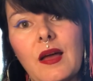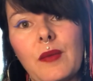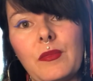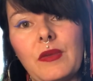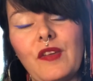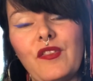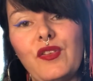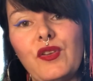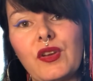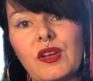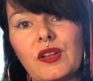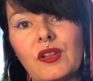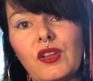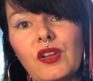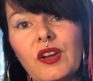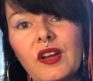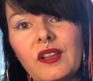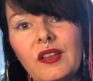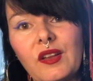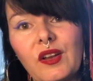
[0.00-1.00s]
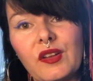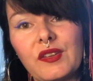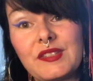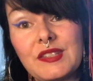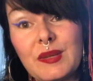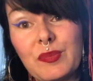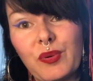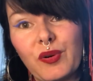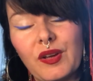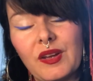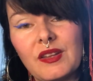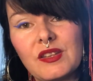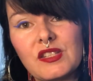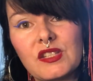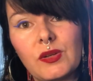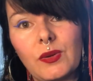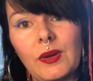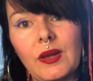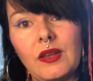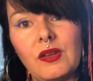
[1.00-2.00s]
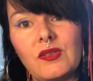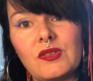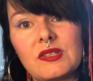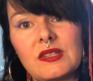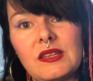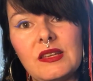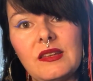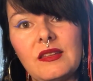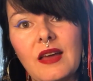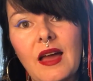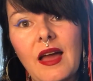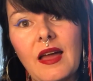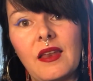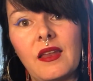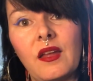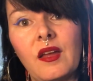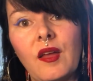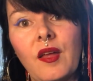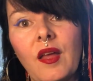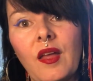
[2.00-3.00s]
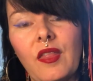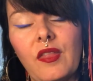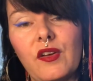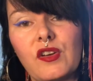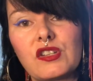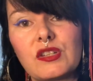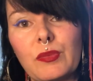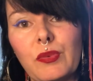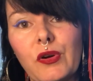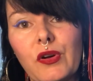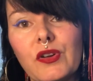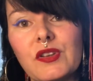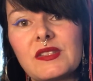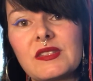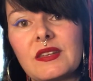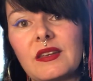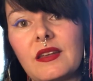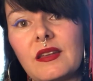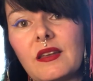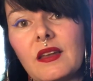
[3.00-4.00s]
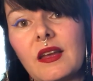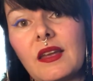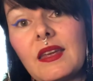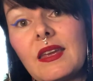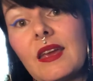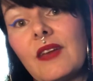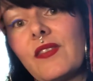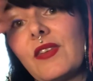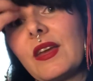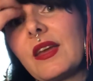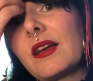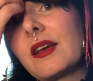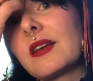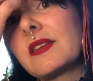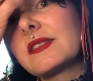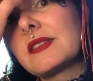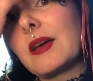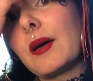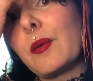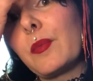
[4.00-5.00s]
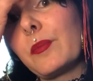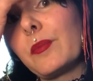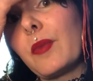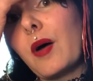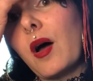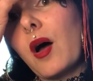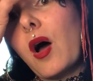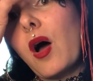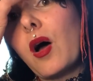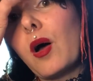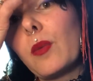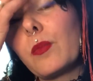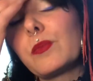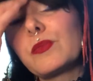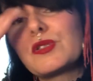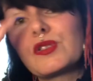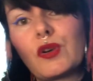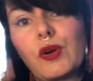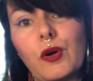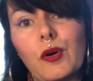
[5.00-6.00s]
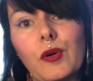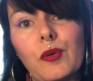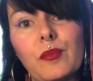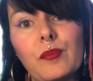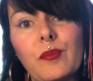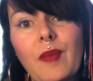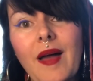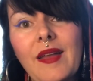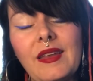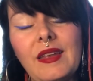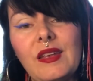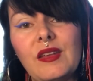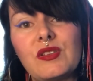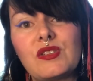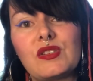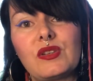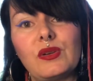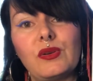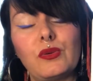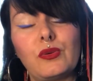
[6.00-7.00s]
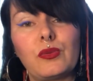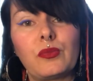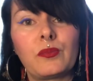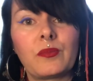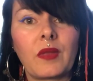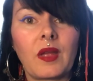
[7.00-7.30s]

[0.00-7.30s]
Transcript: if you can look a little deeper into it, you see that there's a person giving some alms or money to